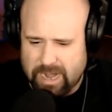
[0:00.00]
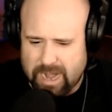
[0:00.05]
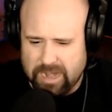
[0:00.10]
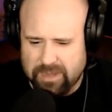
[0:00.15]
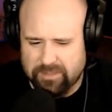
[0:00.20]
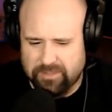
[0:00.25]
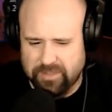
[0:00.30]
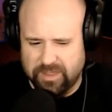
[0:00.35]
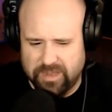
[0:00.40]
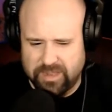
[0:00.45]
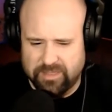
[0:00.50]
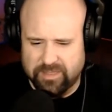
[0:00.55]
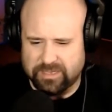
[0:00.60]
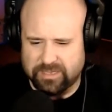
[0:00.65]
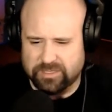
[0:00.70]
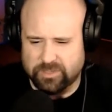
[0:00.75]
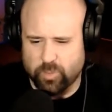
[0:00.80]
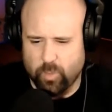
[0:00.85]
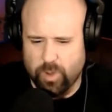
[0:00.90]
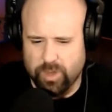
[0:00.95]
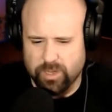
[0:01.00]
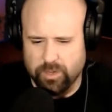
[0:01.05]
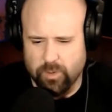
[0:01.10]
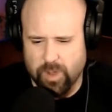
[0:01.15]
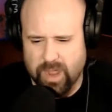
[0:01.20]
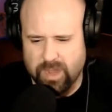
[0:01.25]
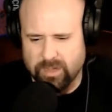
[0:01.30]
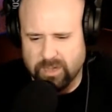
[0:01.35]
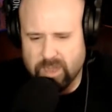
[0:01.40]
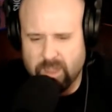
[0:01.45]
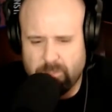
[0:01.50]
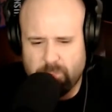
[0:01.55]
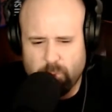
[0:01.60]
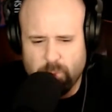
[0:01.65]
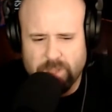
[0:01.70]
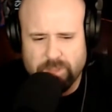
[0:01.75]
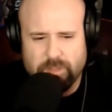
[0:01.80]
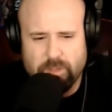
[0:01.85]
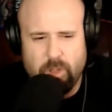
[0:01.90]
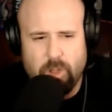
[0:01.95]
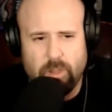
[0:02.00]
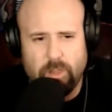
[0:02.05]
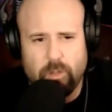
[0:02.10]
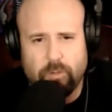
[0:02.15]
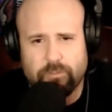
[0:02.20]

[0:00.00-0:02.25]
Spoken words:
I think that's what you end up with all